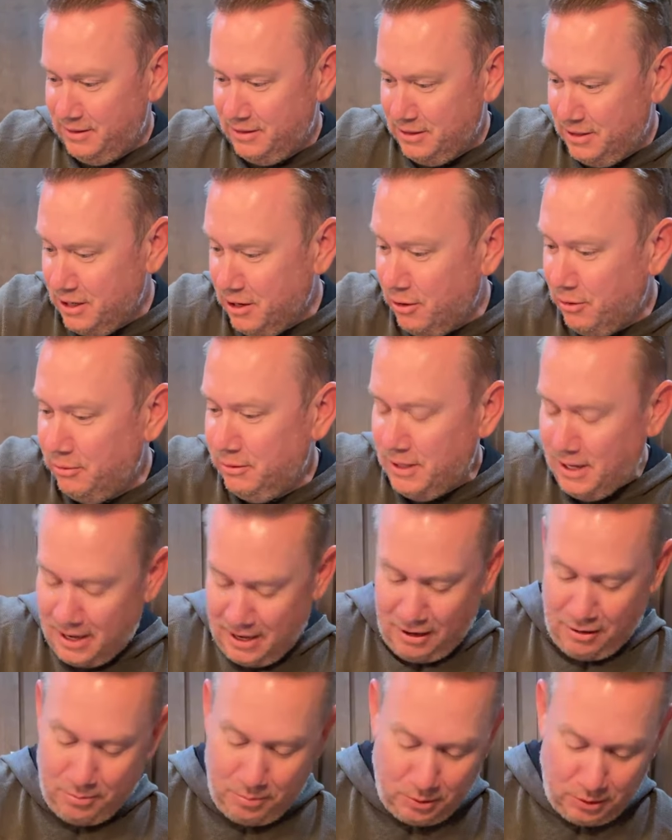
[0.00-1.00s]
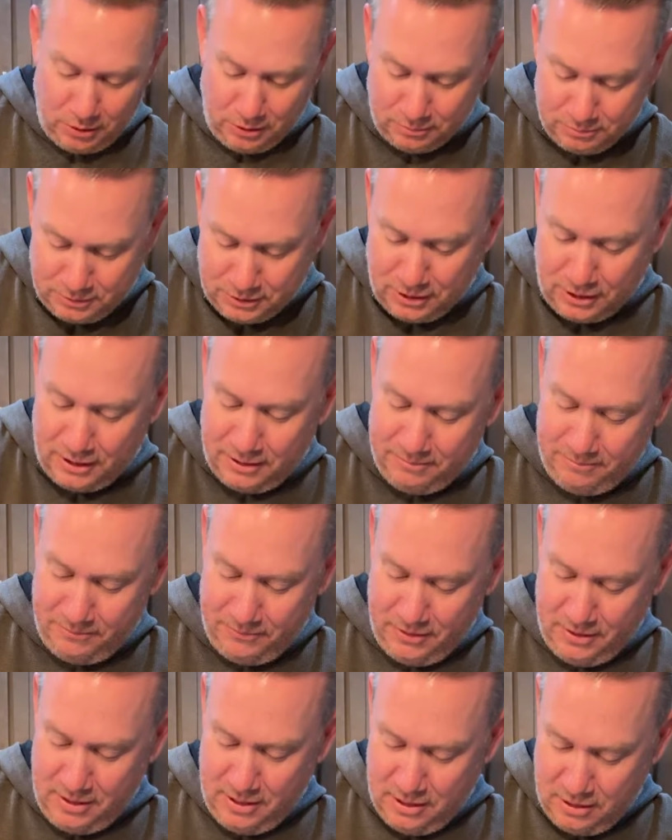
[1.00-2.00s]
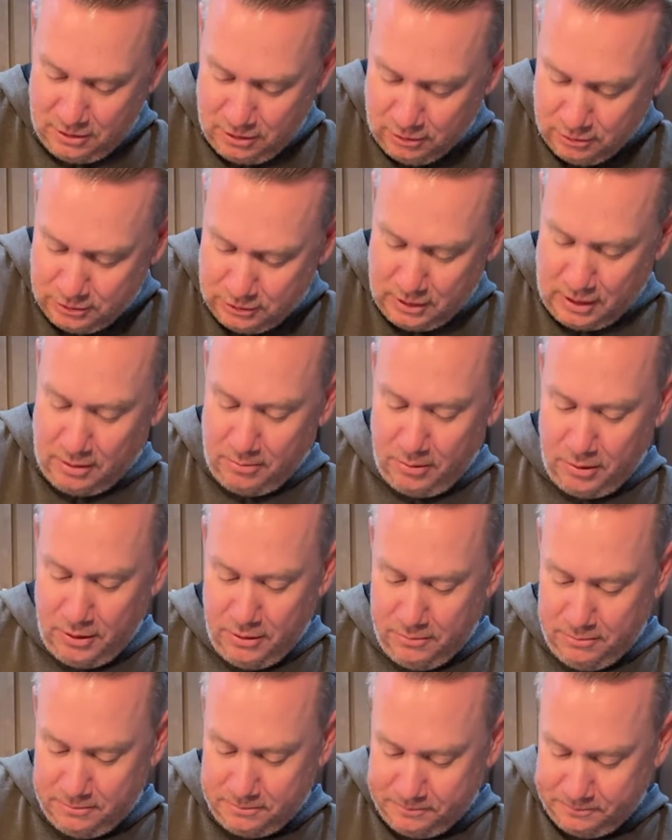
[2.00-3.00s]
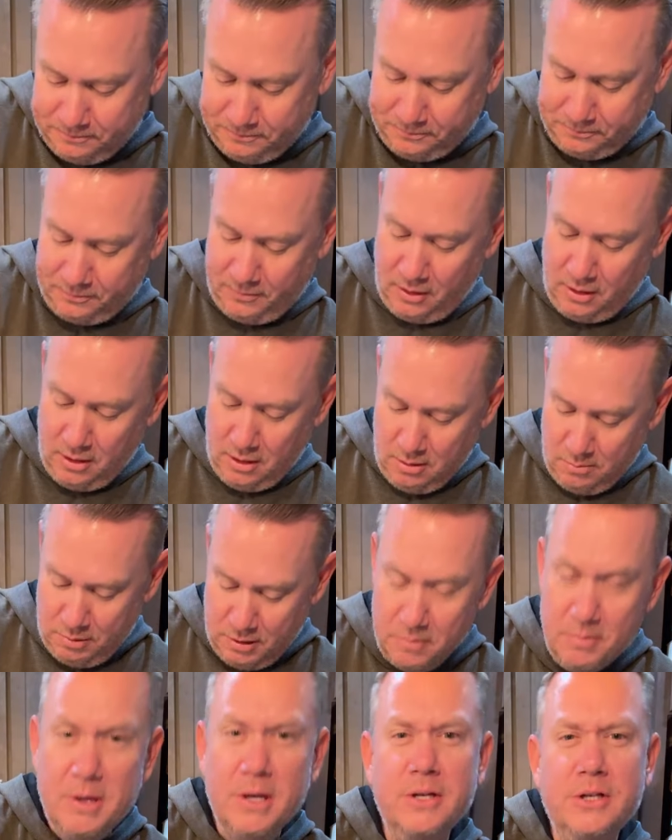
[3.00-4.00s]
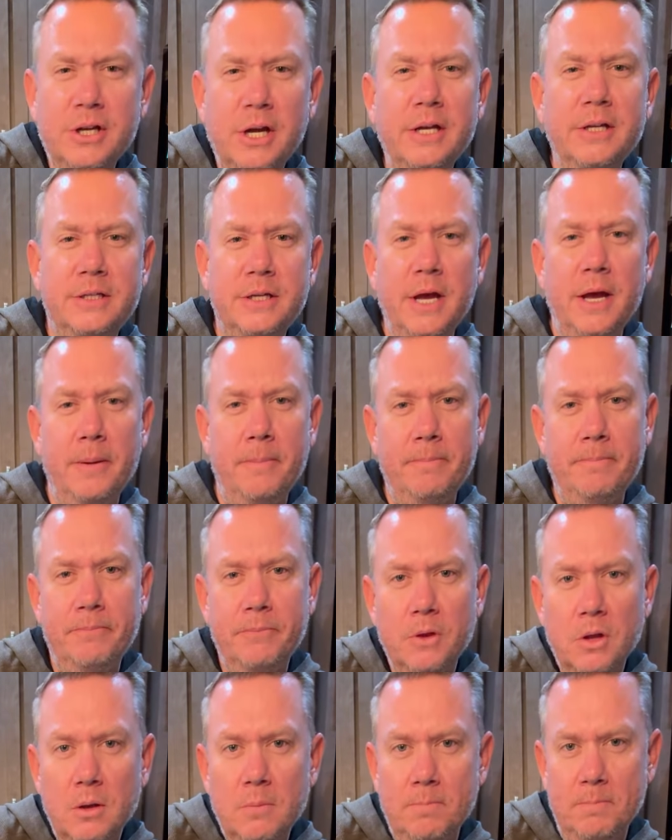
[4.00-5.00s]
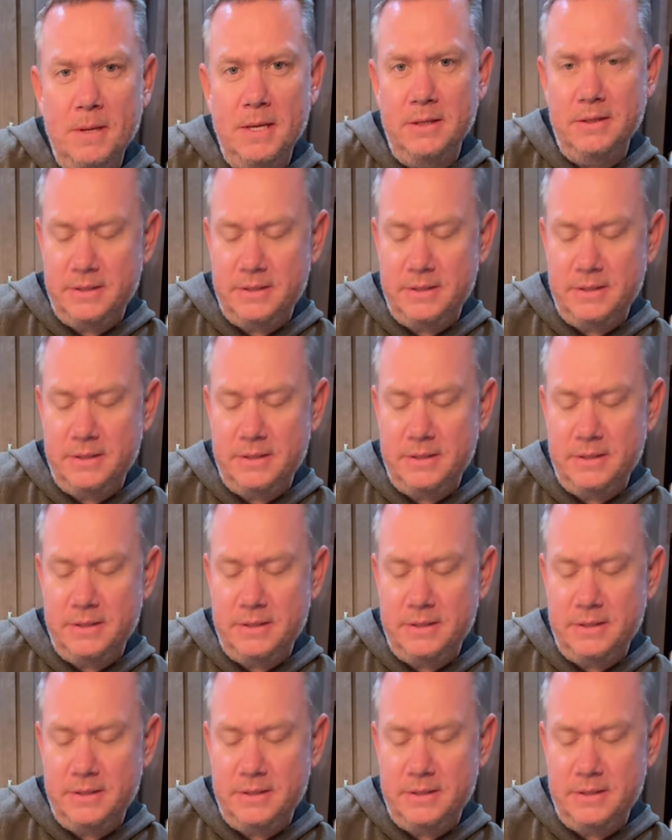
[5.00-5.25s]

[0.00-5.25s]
No, not Alberto, sorry. Close to Alberto. PB&Js, yeah, meat